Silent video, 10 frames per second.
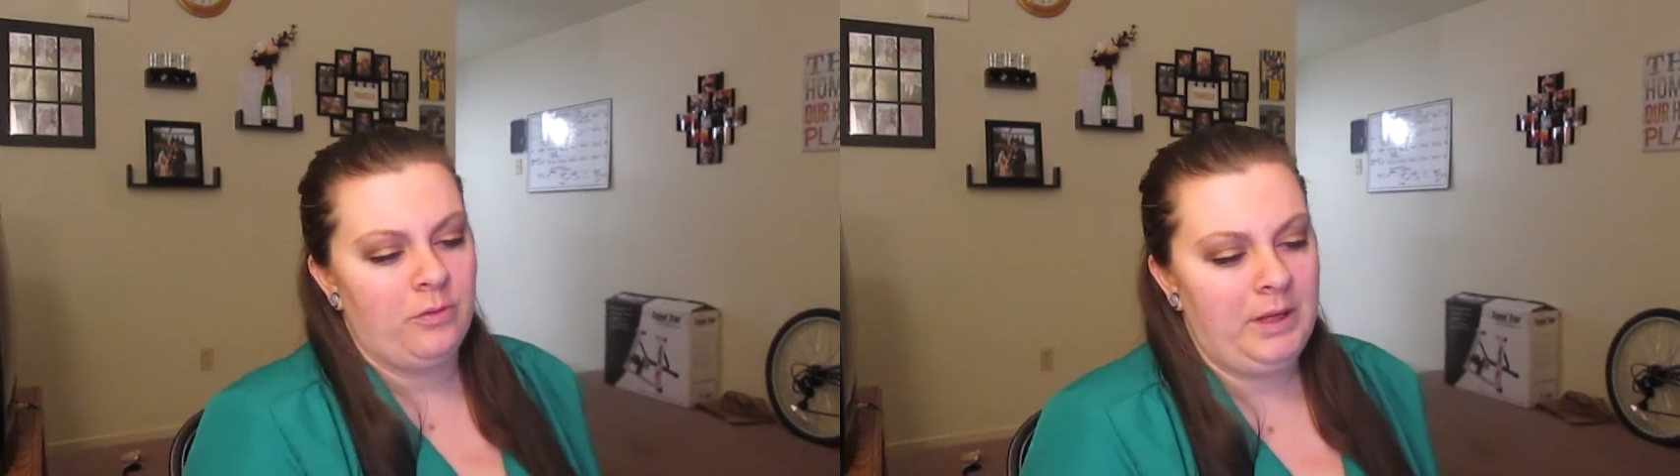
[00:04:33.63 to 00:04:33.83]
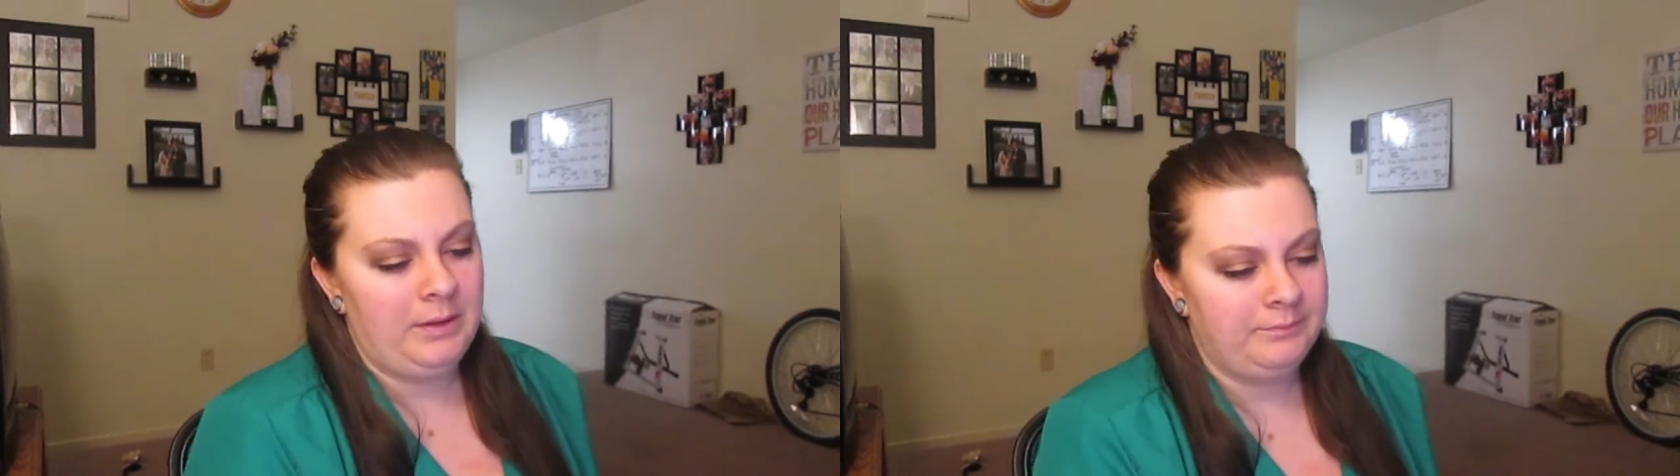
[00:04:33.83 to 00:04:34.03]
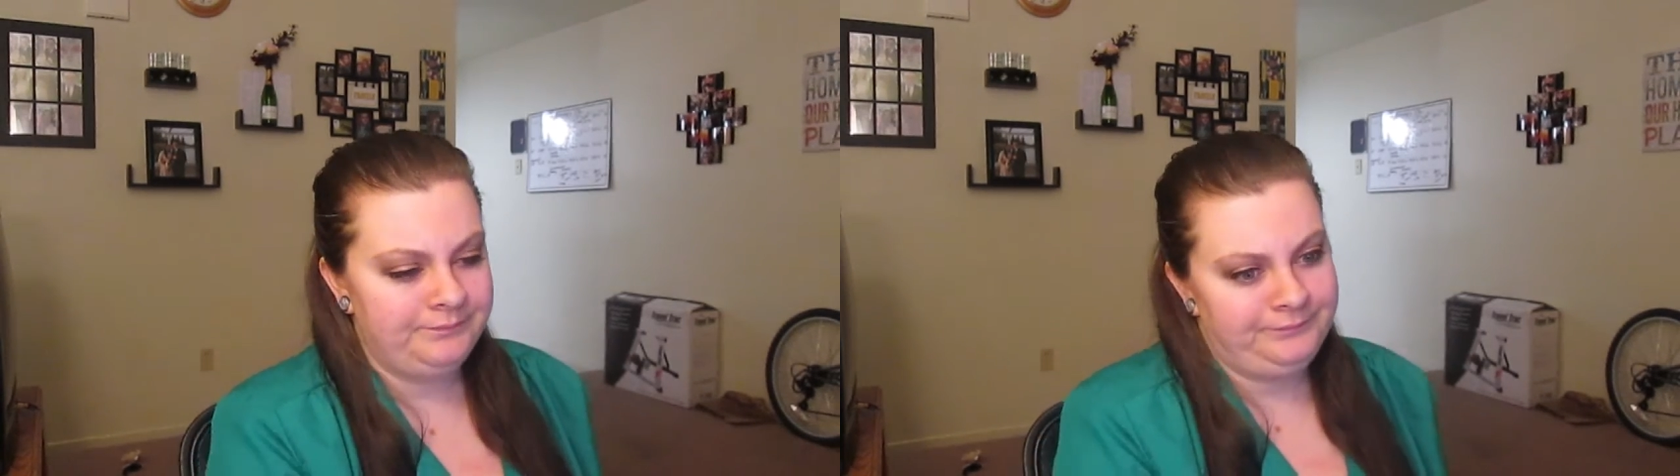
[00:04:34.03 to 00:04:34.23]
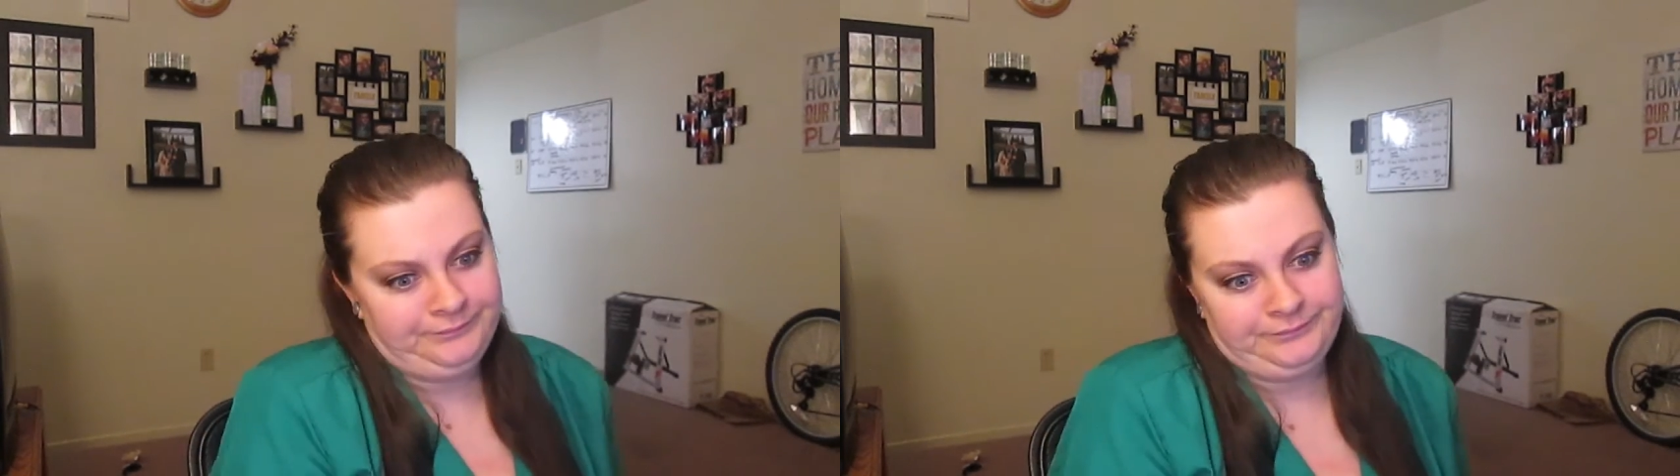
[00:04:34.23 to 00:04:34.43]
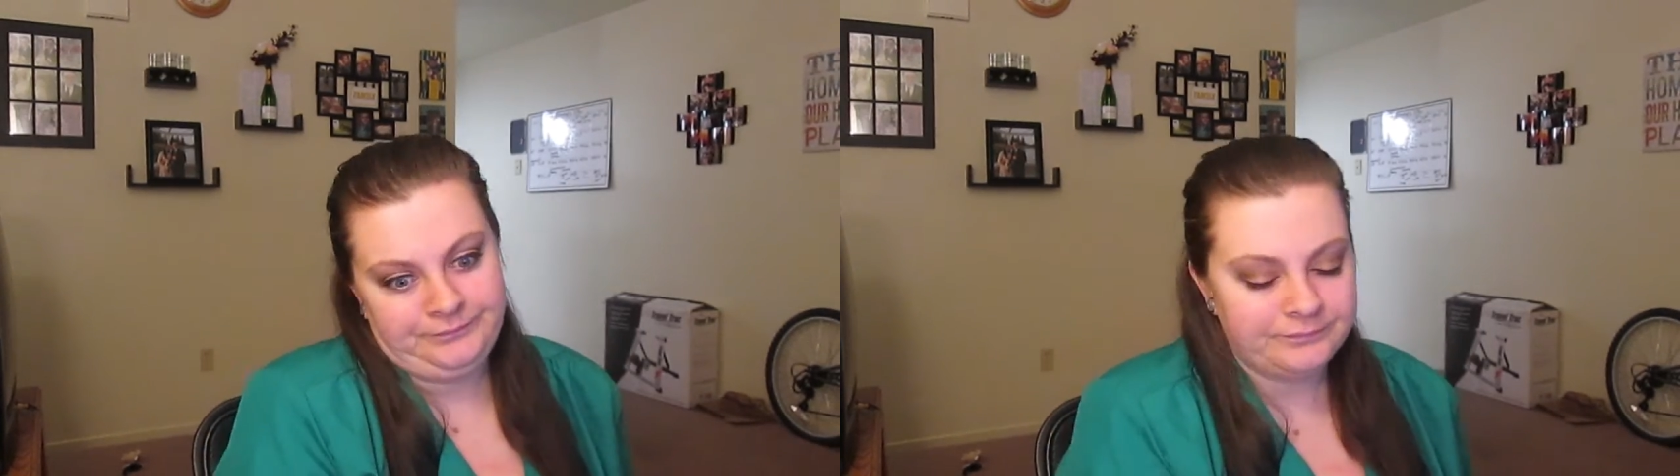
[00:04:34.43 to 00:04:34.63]
me.
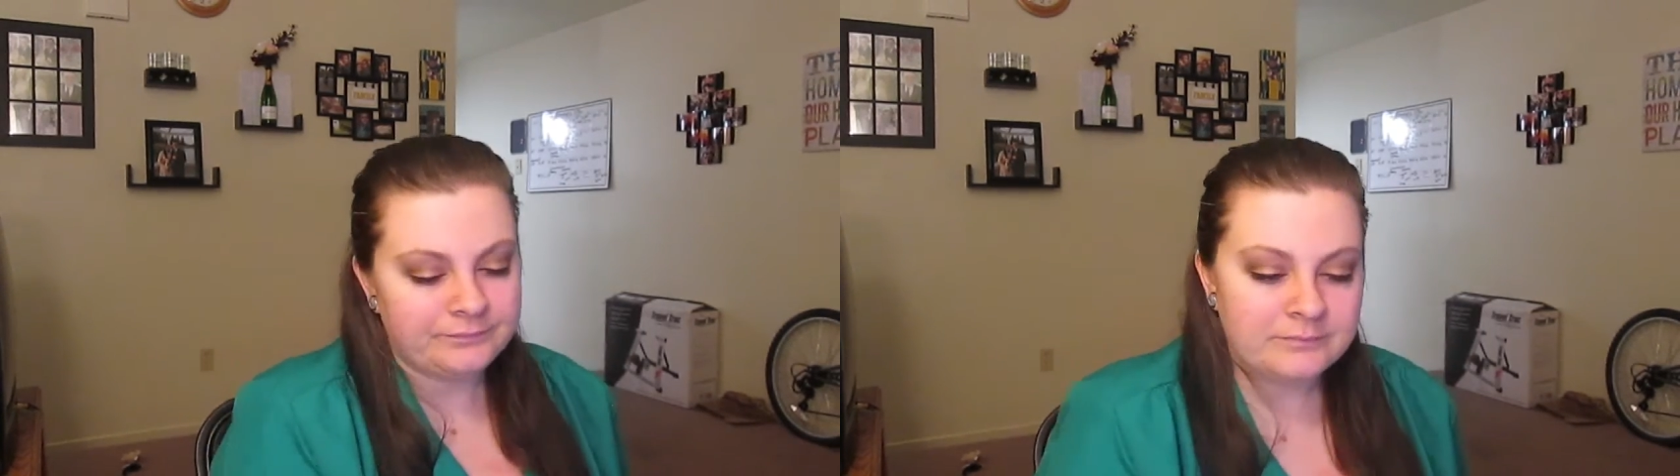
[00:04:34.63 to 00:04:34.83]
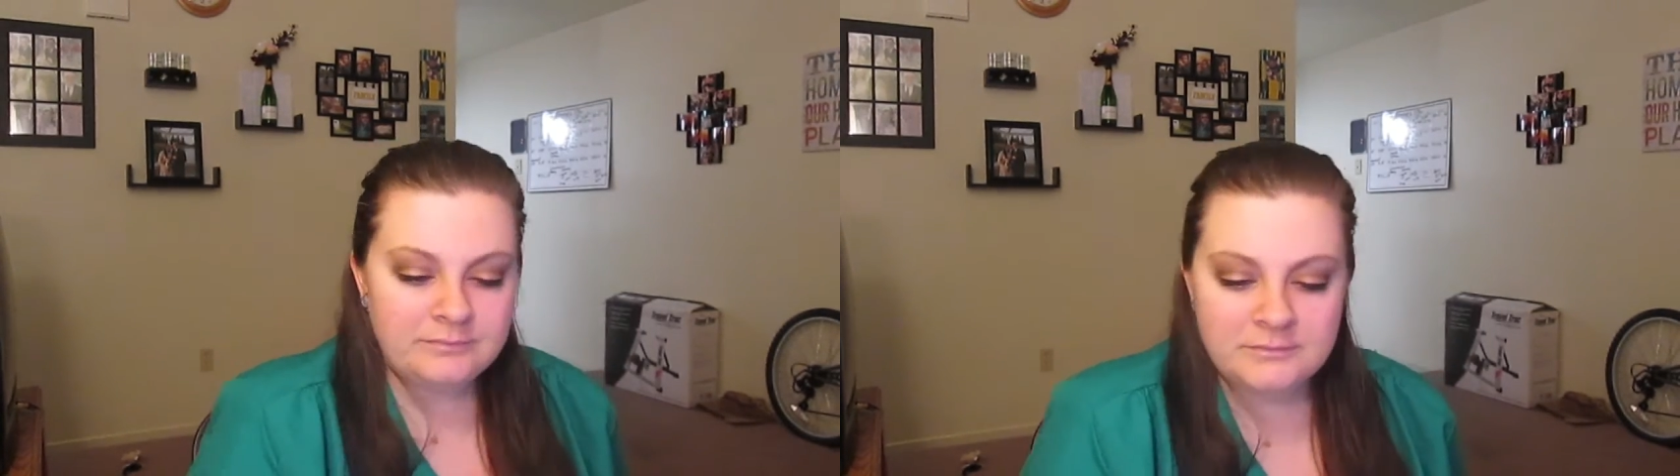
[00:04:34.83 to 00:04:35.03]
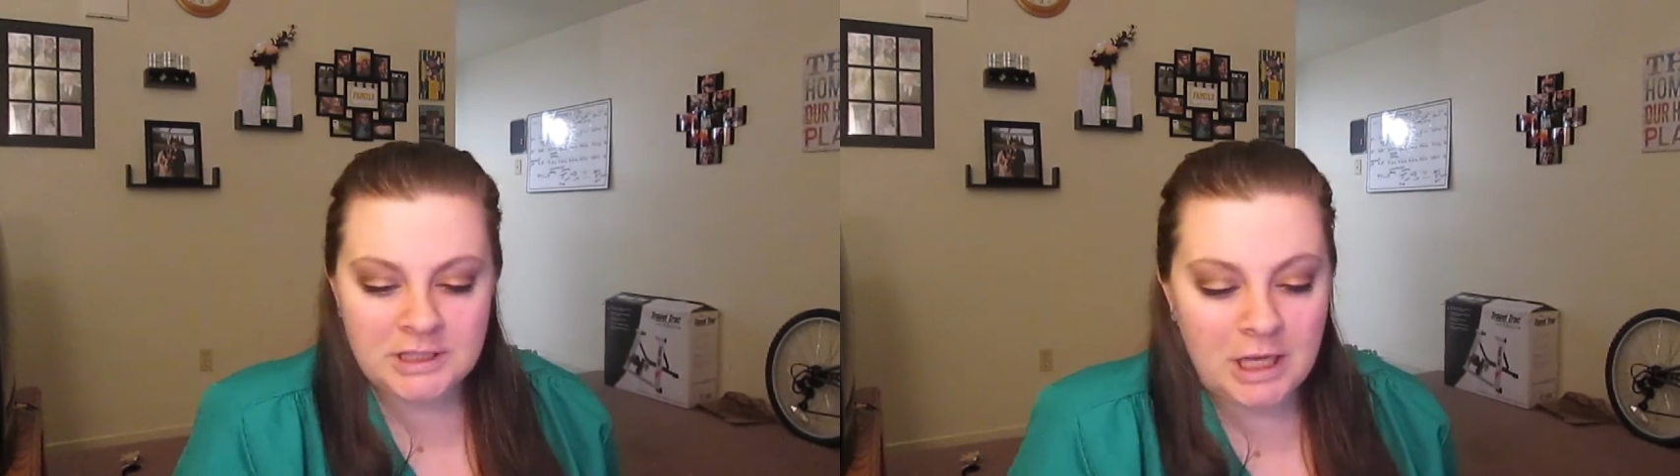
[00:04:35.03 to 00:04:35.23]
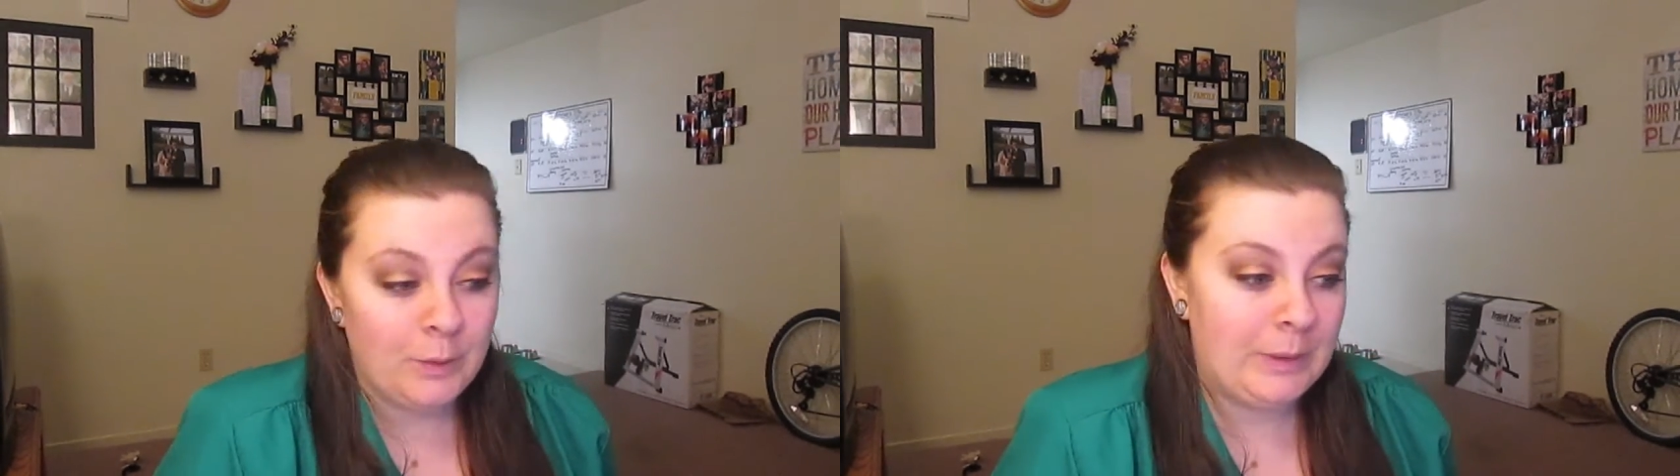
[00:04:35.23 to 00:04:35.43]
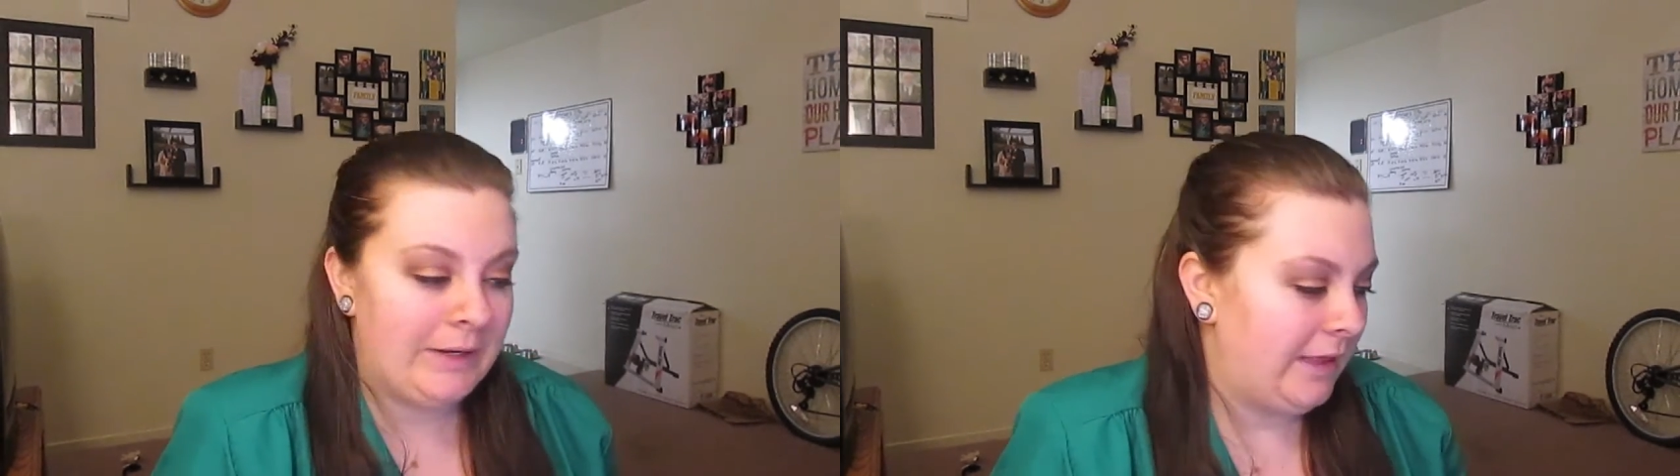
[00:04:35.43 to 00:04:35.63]

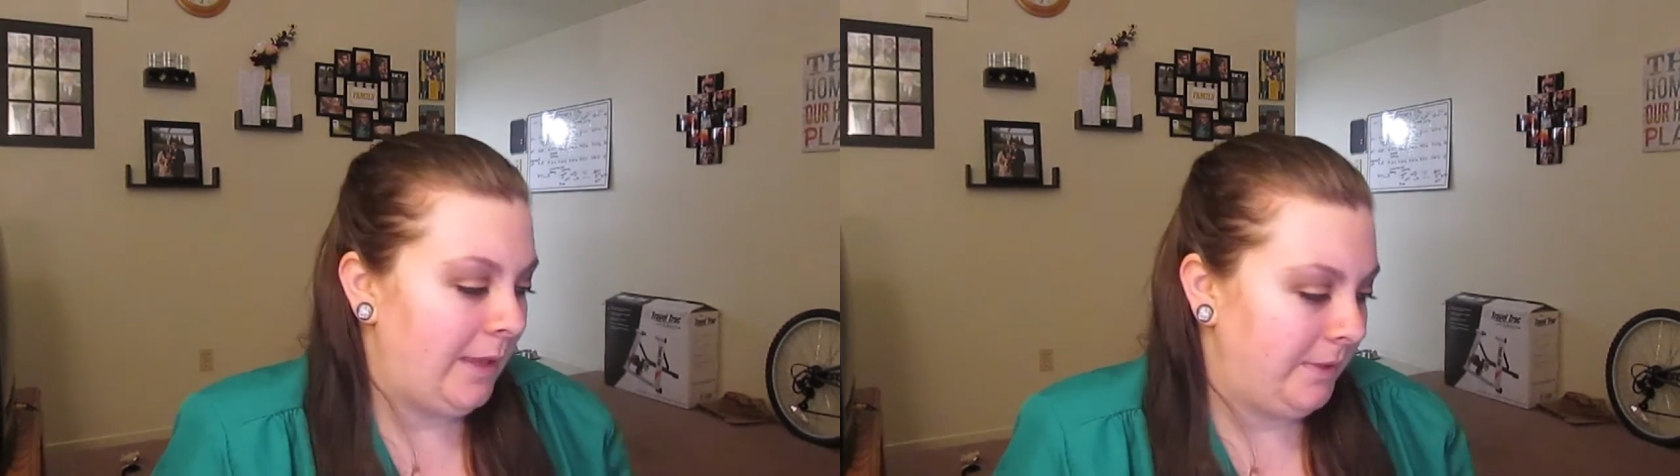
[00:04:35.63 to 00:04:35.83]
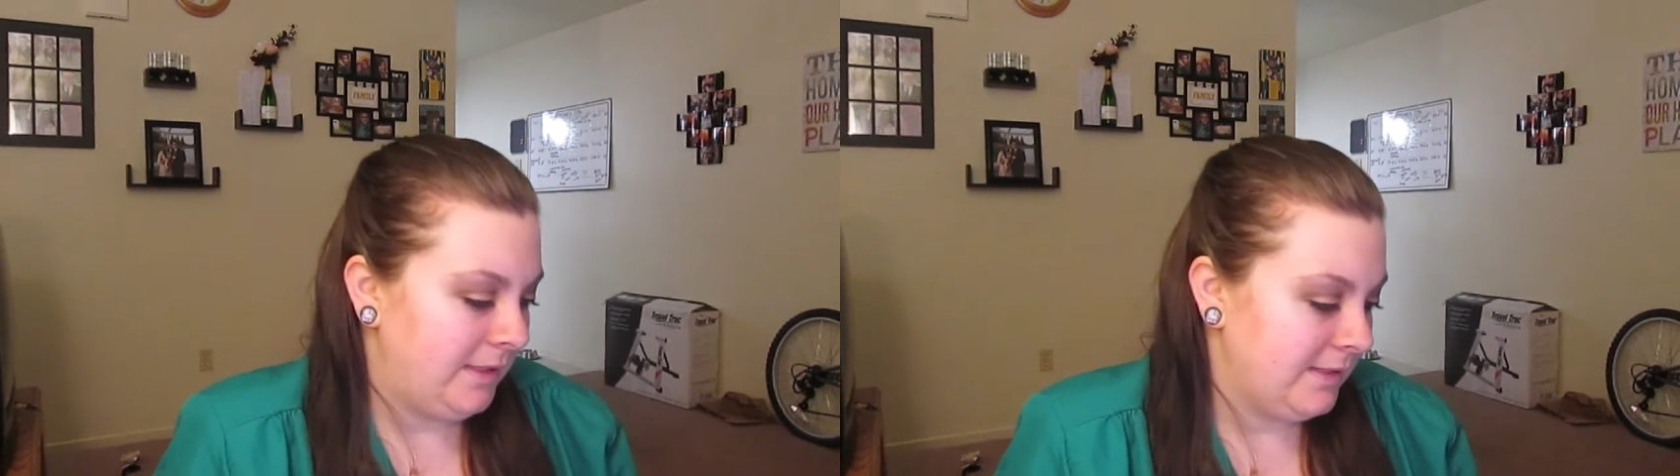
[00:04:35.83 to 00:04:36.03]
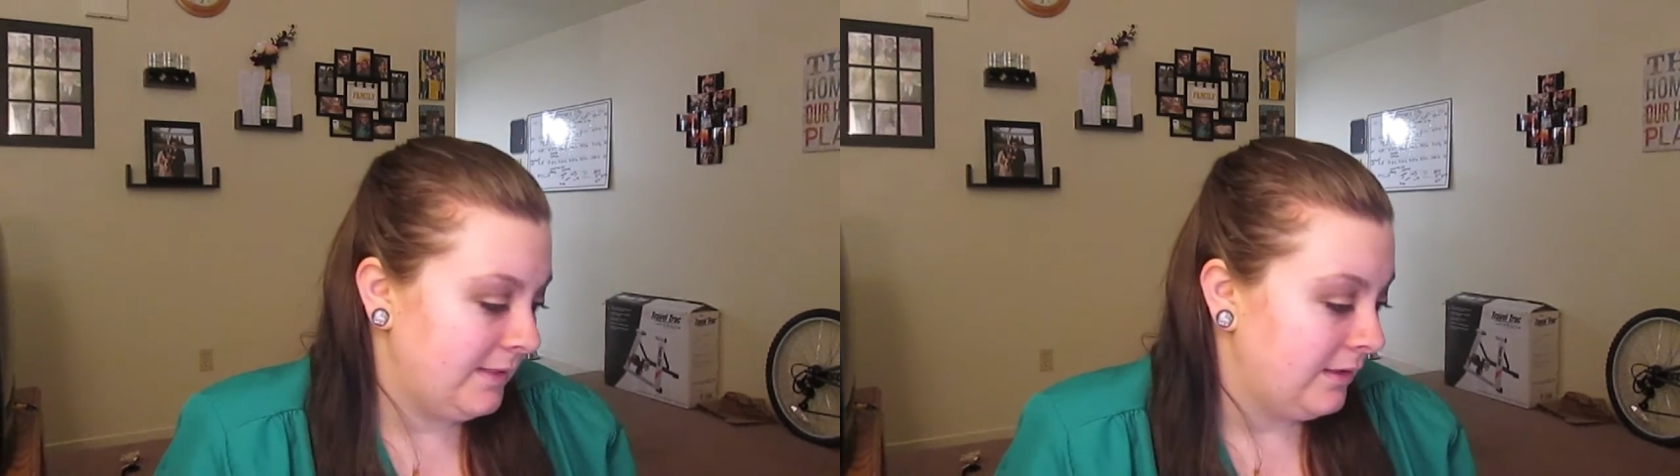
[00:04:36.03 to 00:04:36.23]
Whatever that means.